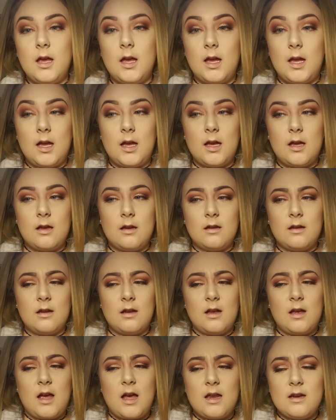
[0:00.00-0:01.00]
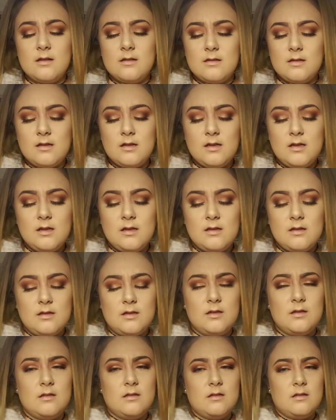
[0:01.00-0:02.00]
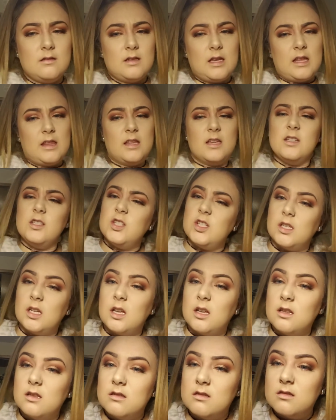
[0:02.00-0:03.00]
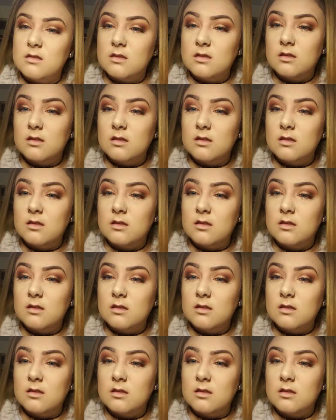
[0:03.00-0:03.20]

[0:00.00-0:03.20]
And honestly, I think she does.